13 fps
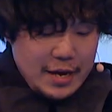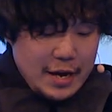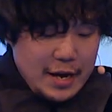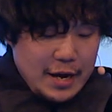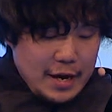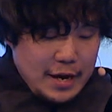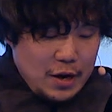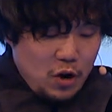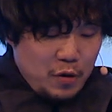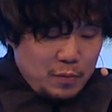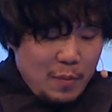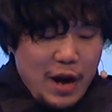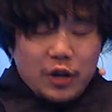
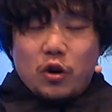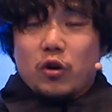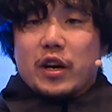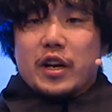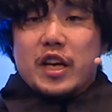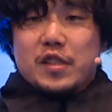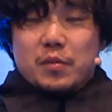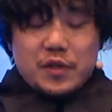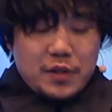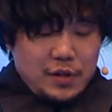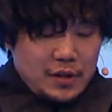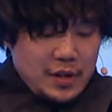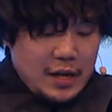of
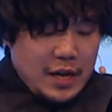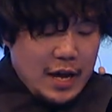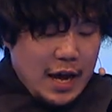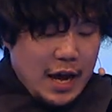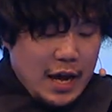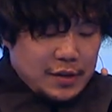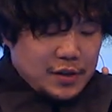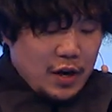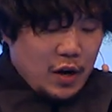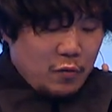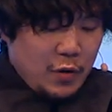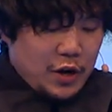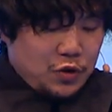microorganisms as
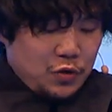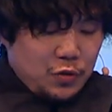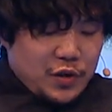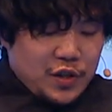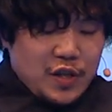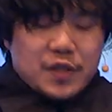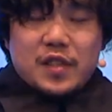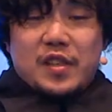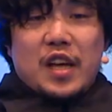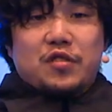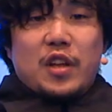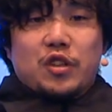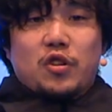a way to
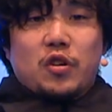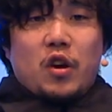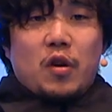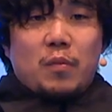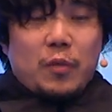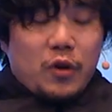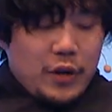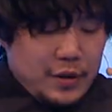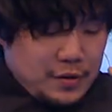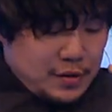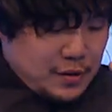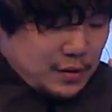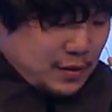synthesize natural
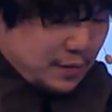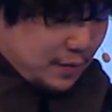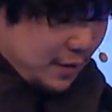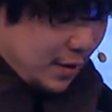components.